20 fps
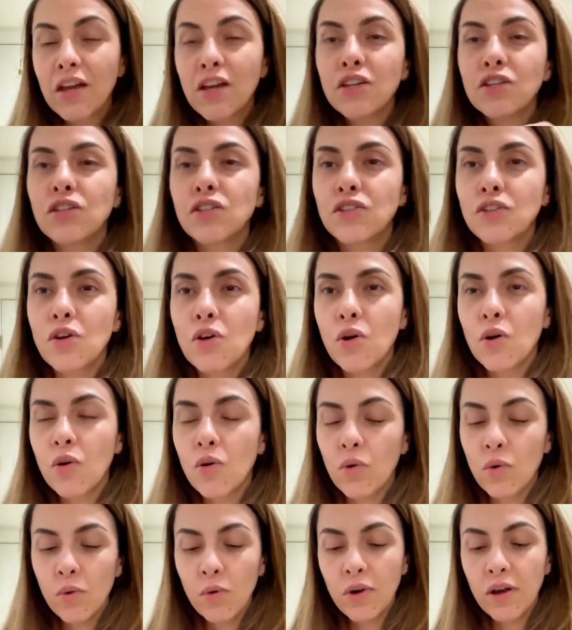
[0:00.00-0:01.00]

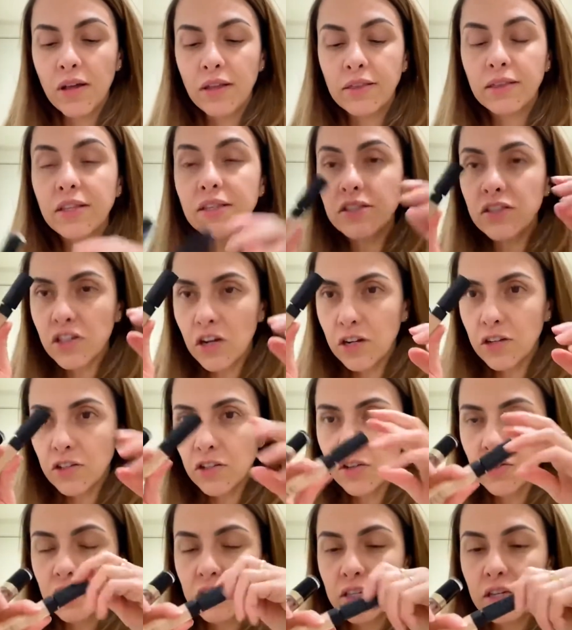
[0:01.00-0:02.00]
So this NARS
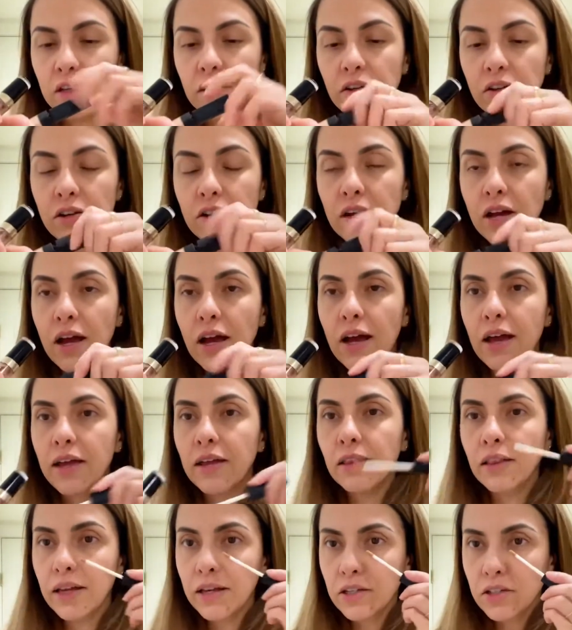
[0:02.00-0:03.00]
concealer, I
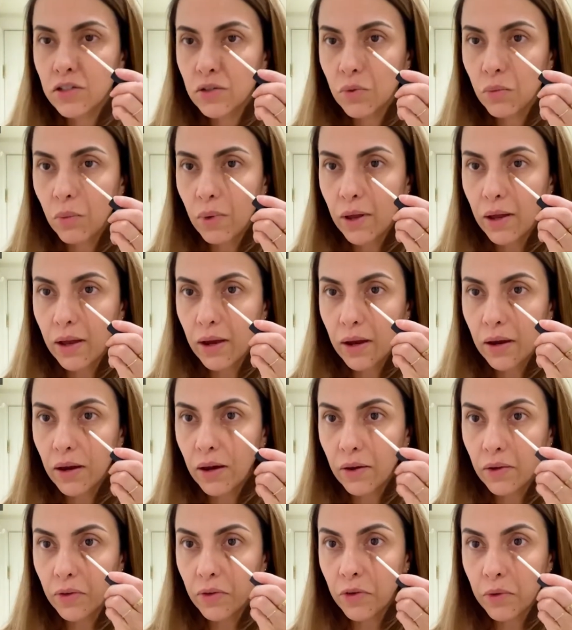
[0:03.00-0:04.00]
like to wear
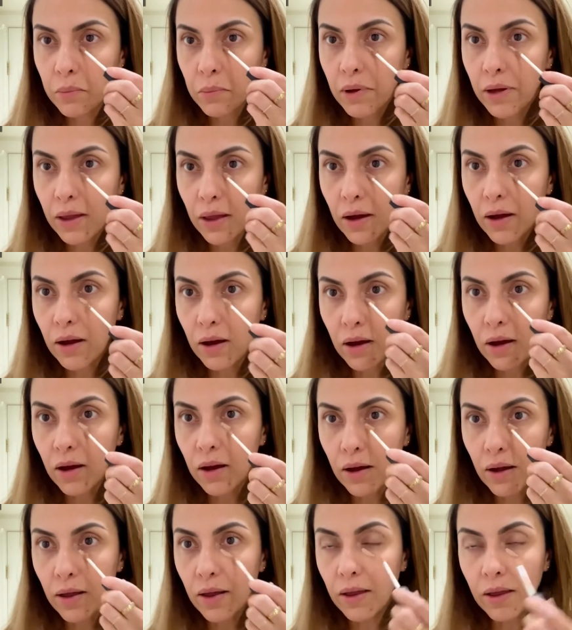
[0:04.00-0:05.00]
under my
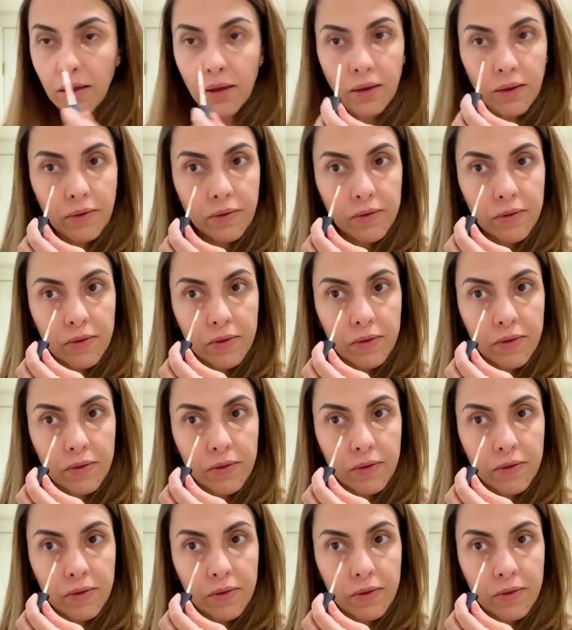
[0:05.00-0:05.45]
eyes